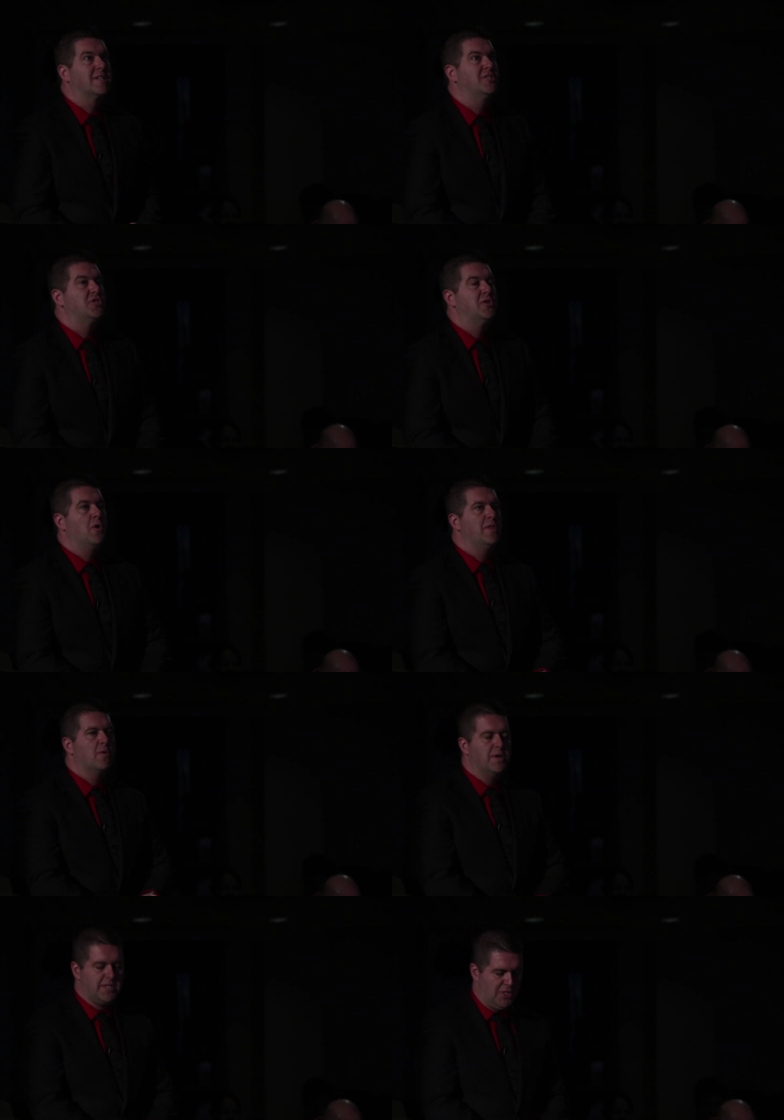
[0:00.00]
to let you know, there
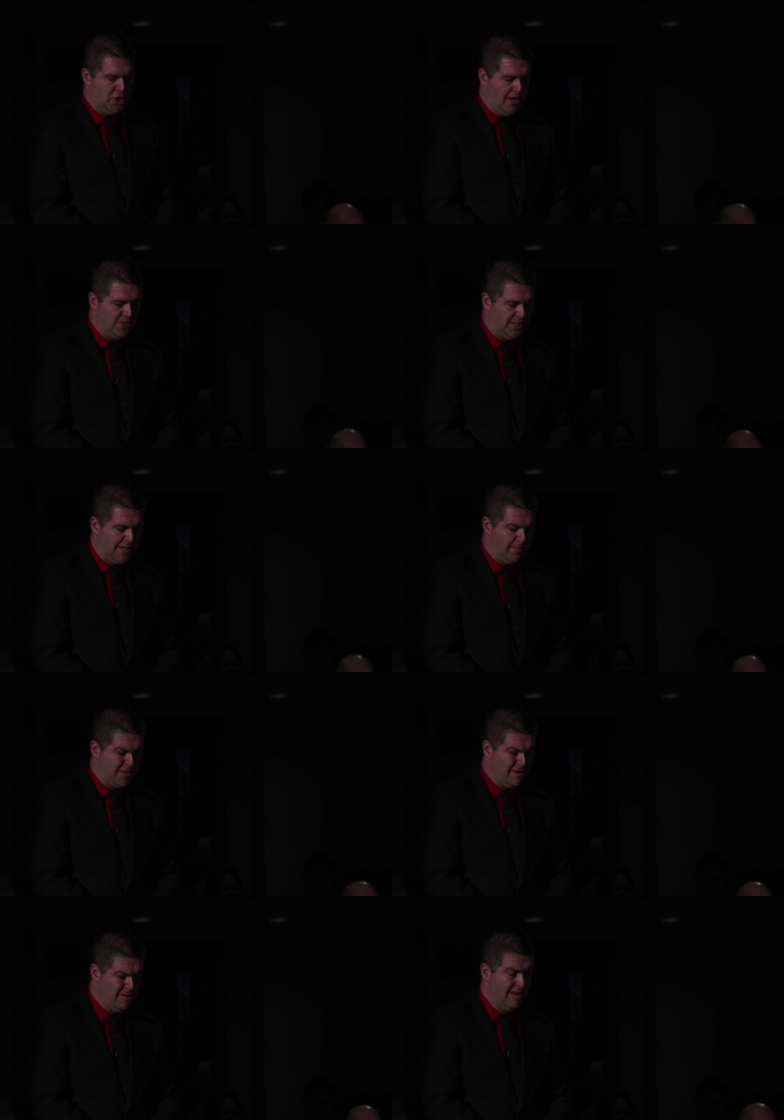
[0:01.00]
was a challenge
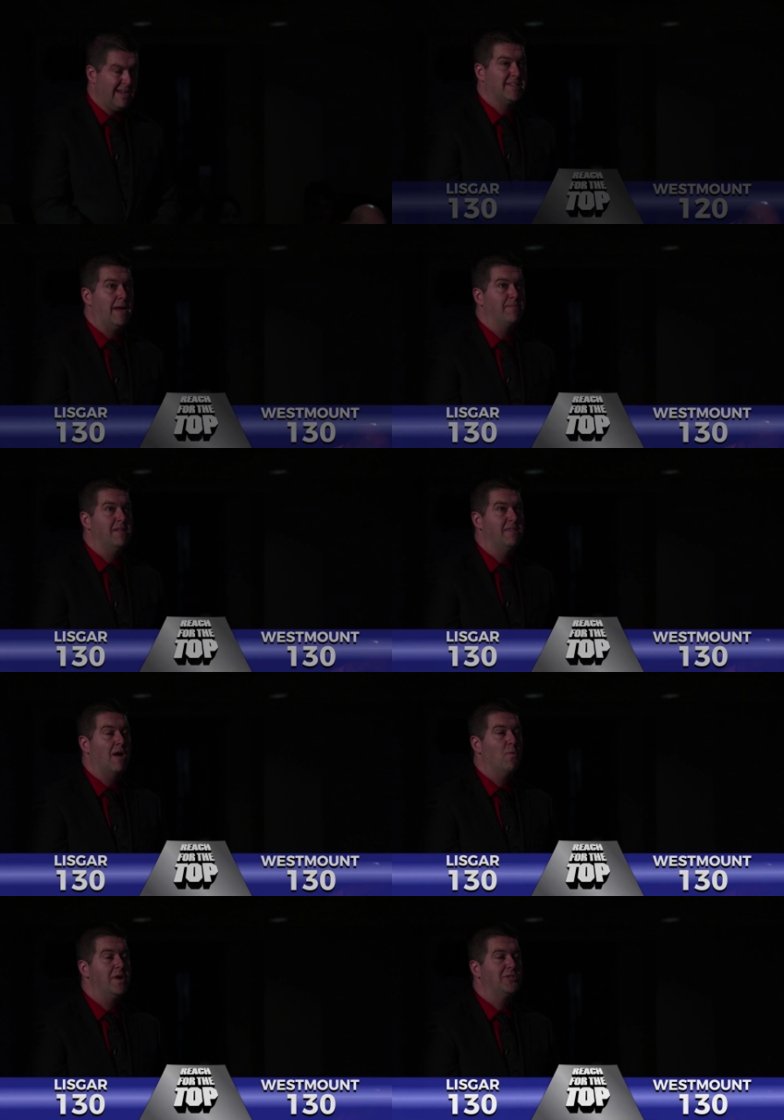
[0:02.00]
accepted, accepted
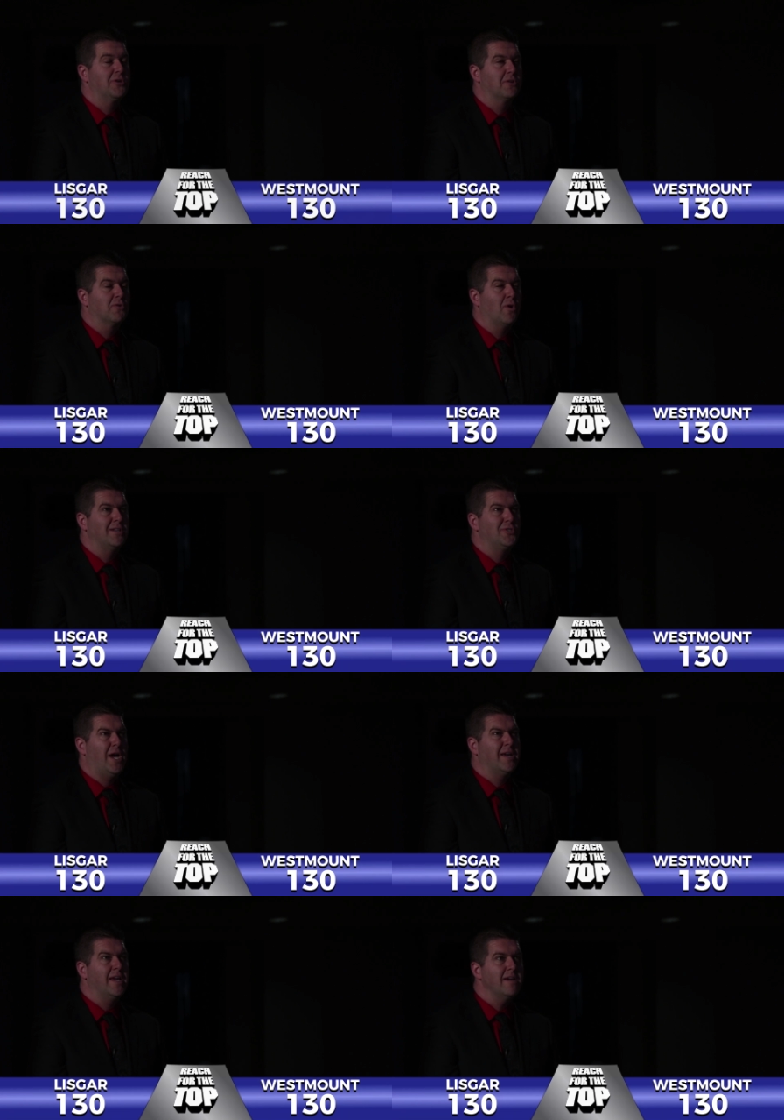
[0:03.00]
that we took
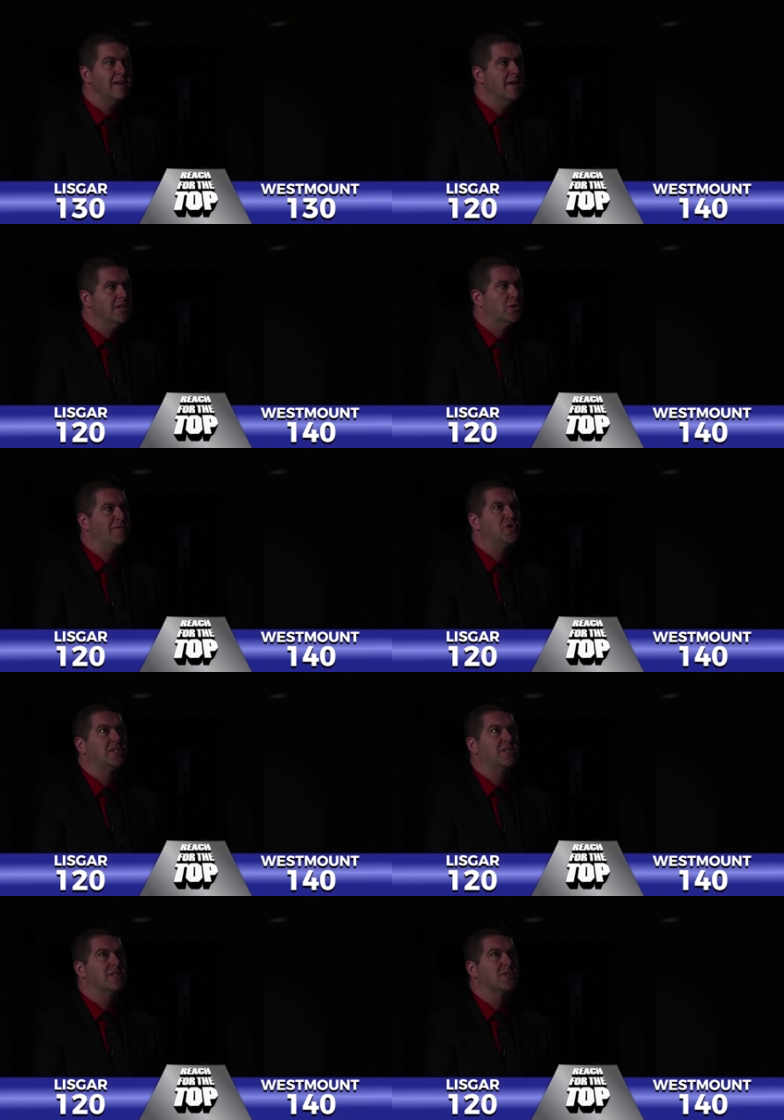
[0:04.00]
cross-checking. So we've
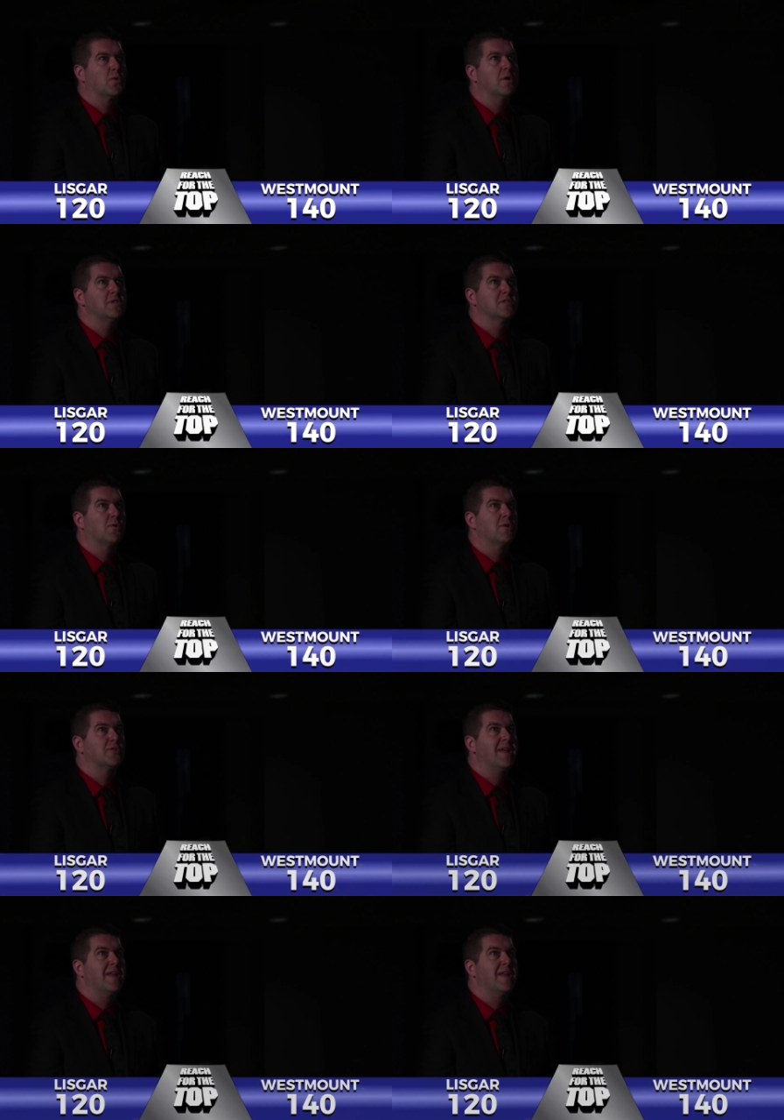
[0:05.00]
adjusted the scores. Scores are